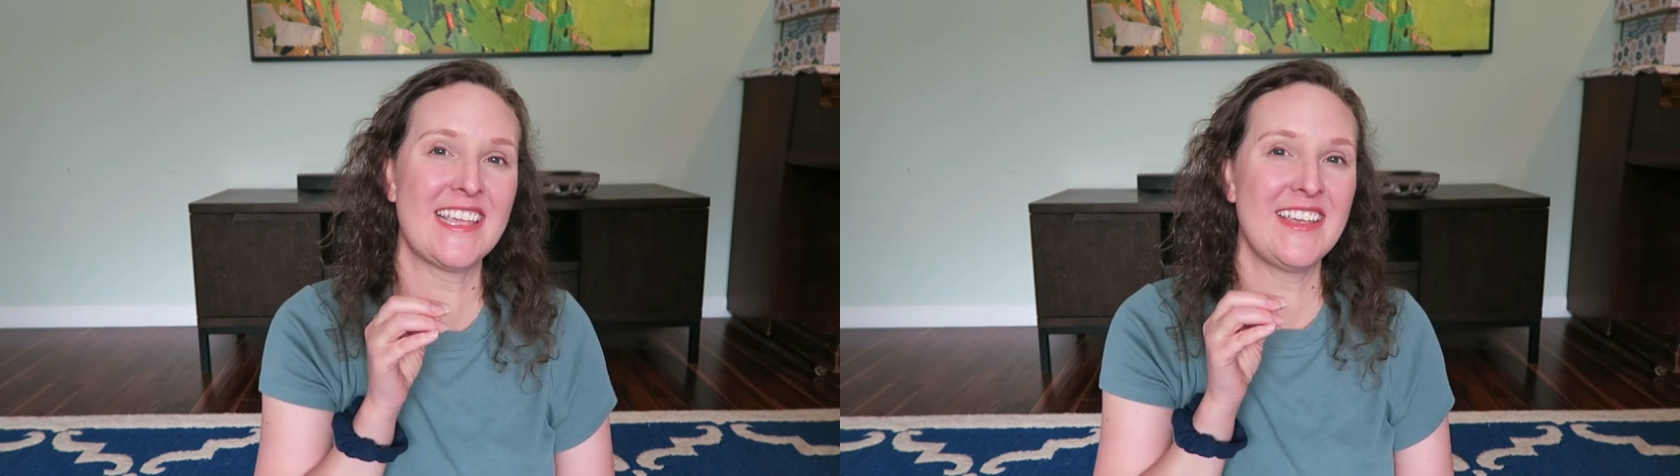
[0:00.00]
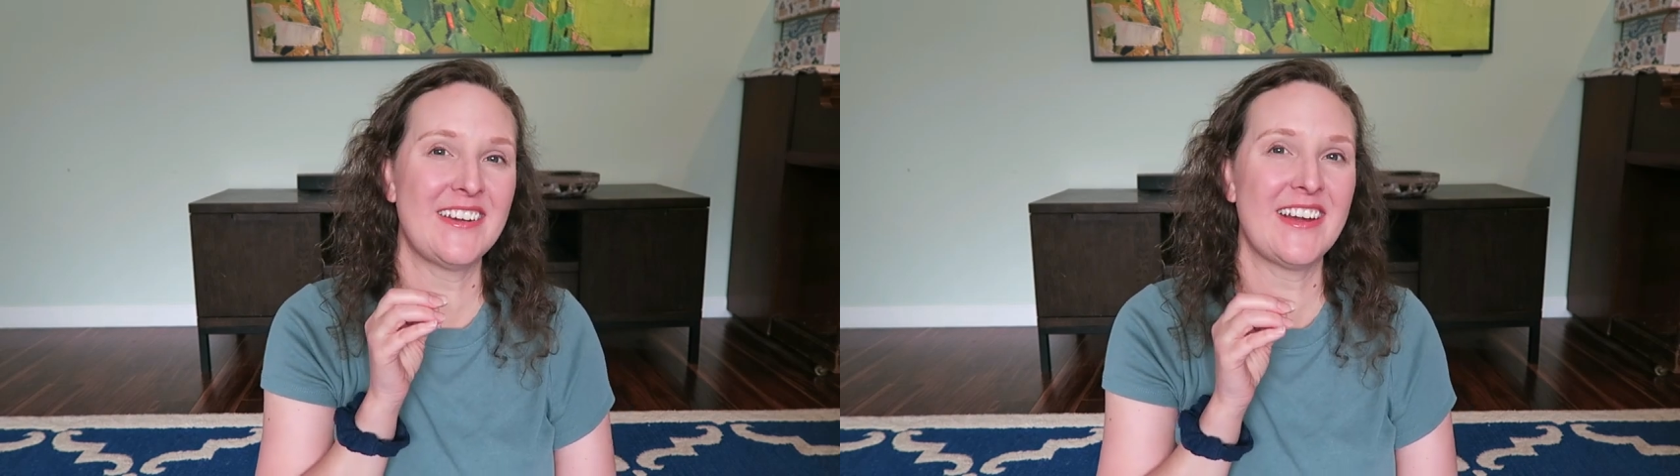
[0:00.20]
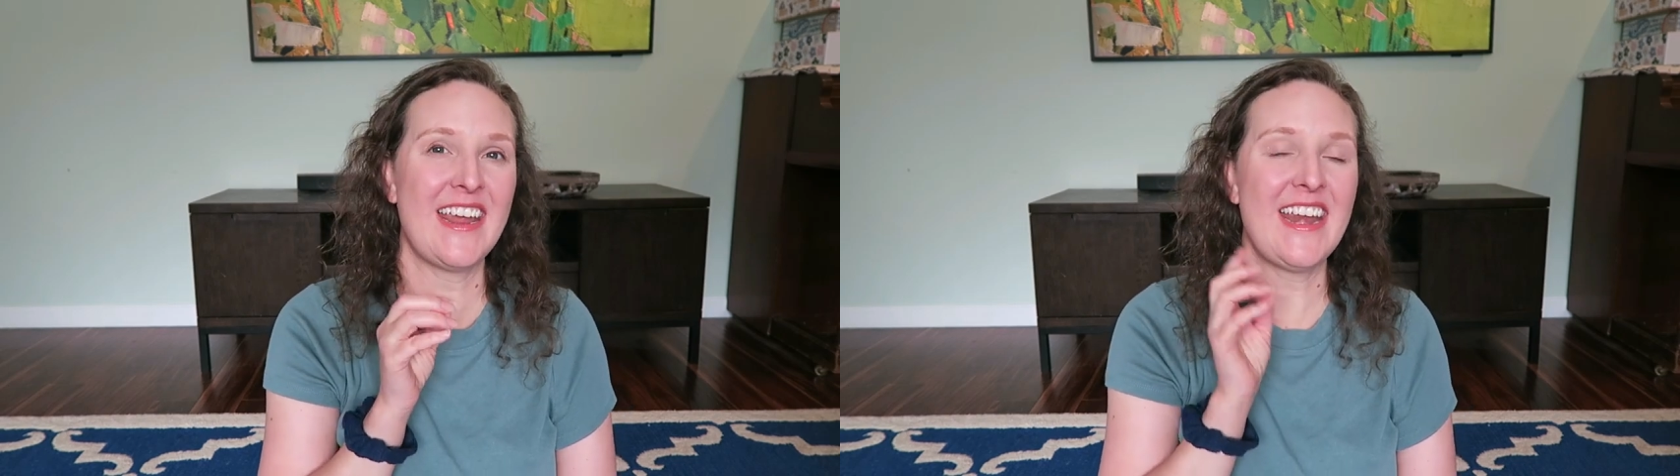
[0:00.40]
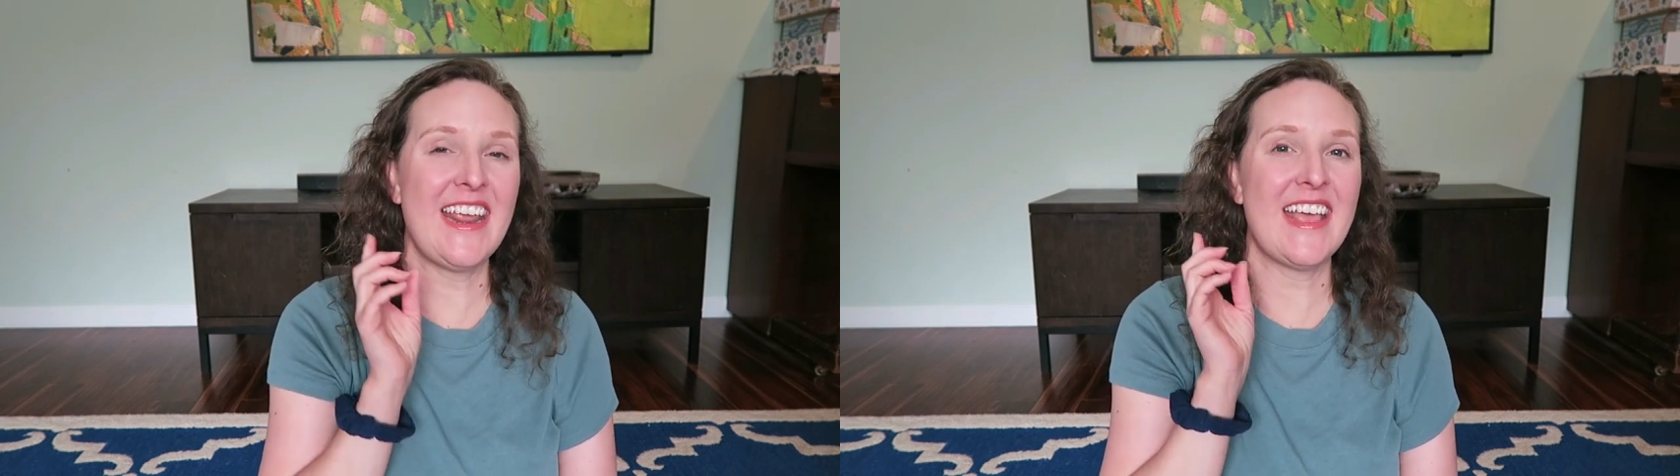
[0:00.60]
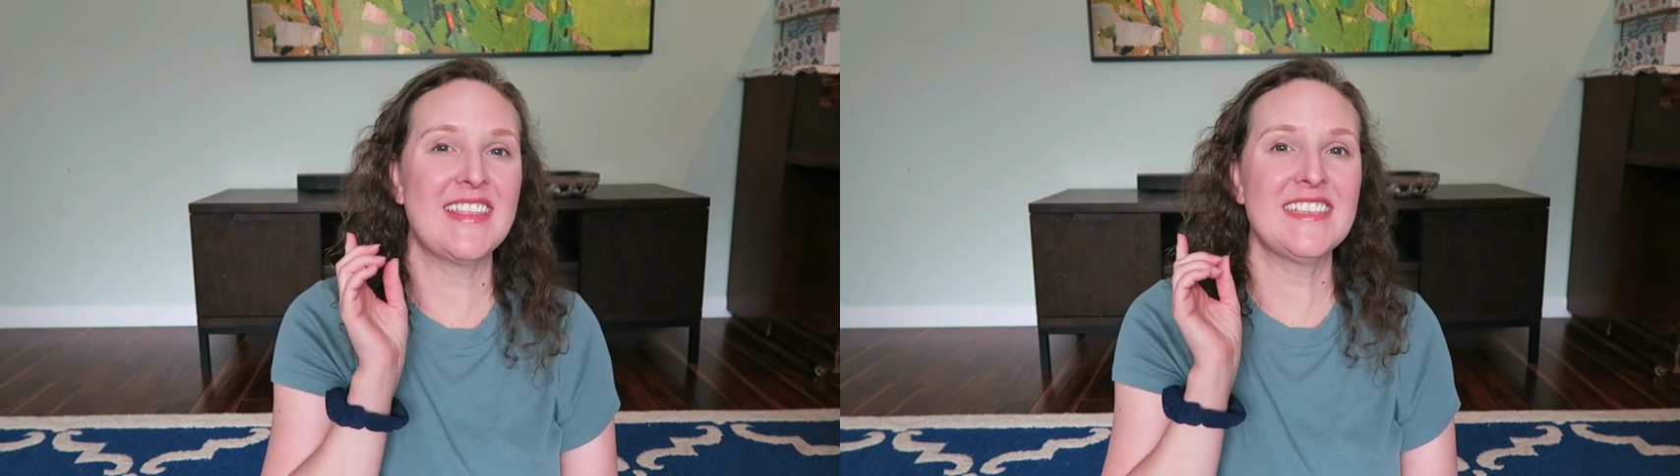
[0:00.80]
2nd
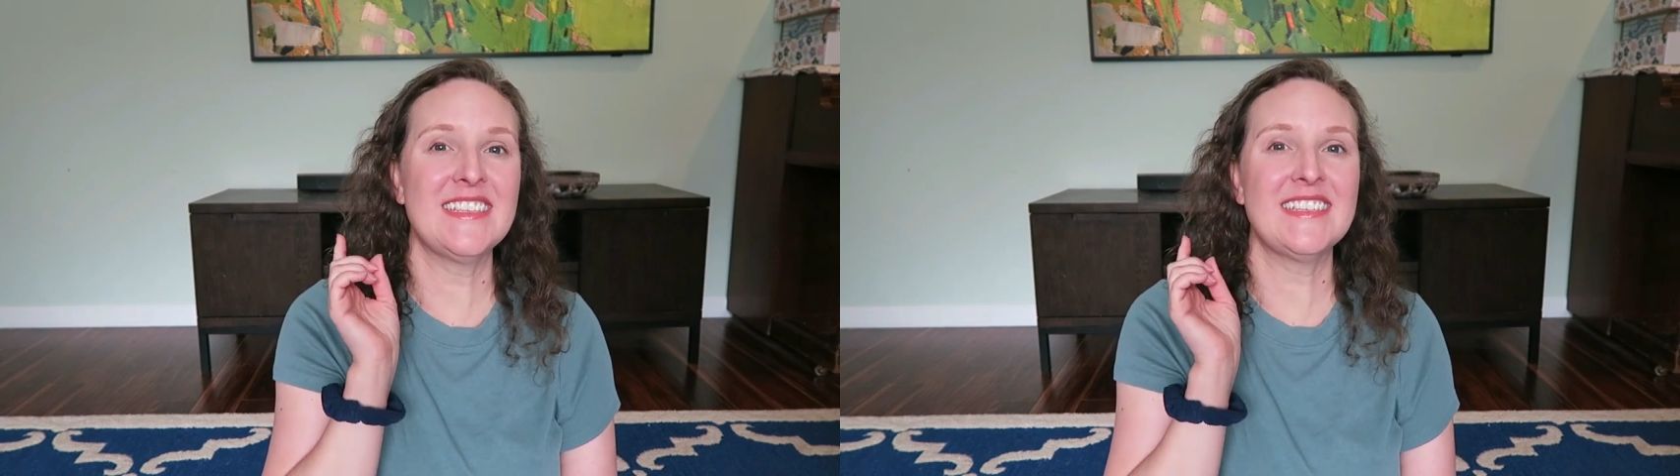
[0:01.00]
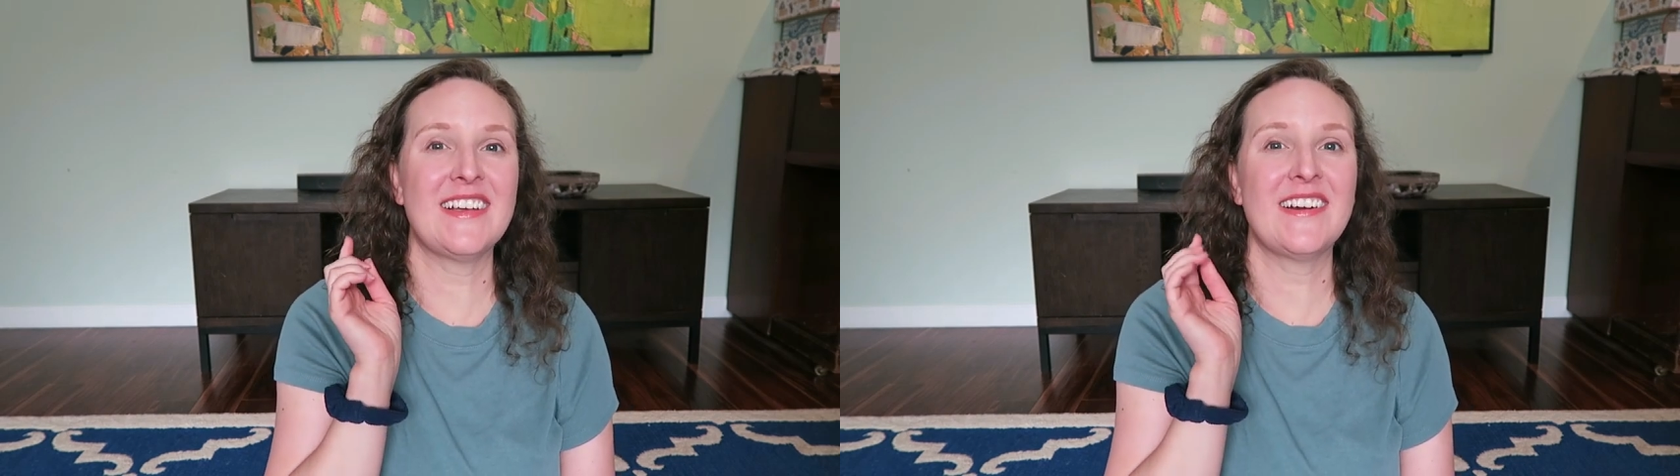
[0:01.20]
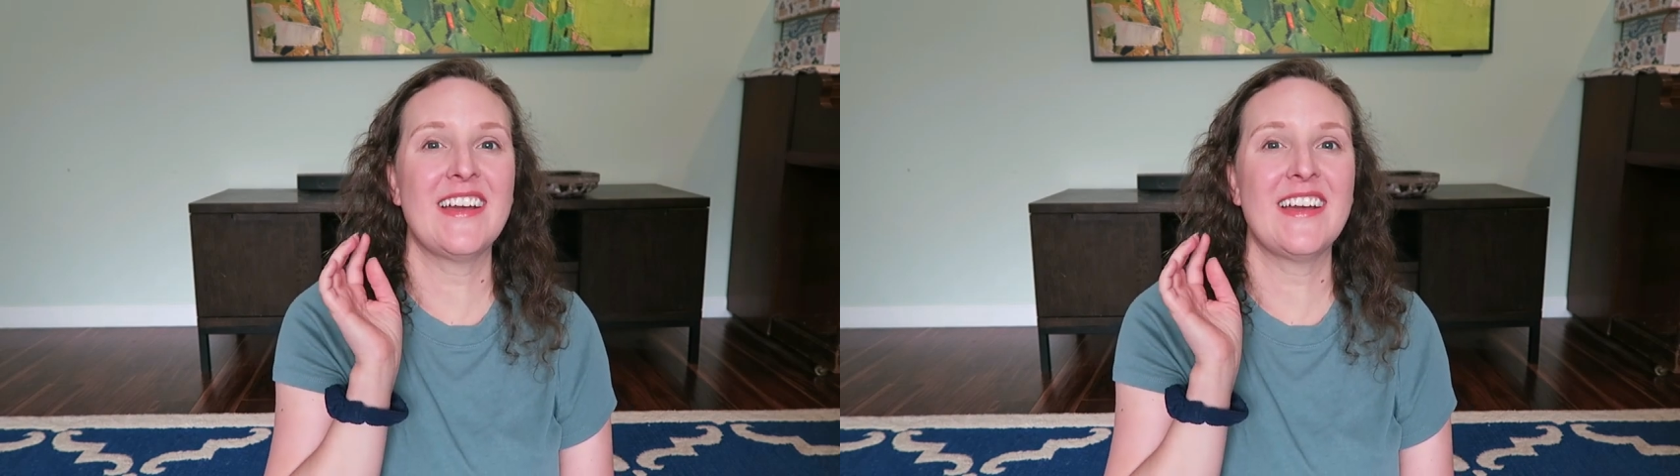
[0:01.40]
grade, and this is